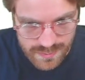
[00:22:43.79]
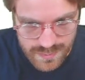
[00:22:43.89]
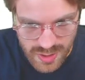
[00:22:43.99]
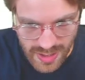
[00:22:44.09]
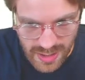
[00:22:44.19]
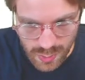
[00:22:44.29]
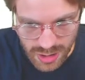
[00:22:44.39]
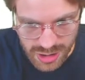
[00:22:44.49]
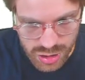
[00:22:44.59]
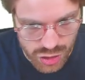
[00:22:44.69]
So how would I
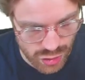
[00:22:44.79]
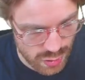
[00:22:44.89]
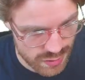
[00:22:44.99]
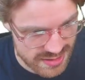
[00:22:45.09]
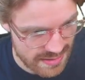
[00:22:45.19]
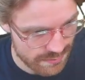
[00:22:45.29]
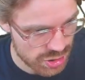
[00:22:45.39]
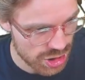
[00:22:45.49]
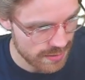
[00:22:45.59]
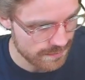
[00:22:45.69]
control the
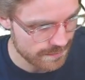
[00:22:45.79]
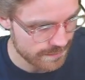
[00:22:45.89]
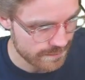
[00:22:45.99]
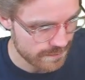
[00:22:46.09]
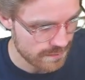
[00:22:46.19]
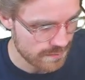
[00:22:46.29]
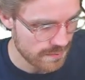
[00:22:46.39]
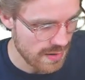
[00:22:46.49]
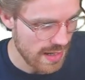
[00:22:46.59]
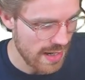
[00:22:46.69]
temperature?
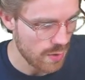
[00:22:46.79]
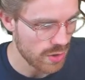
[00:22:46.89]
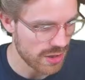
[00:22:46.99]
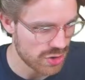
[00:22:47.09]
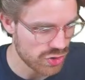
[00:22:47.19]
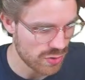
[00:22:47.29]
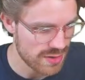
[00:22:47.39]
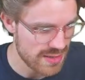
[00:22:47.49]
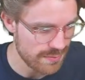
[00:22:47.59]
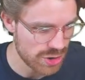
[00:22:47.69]
How would I control the
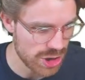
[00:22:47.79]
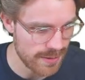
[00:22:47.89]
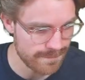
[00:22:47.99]
temperature?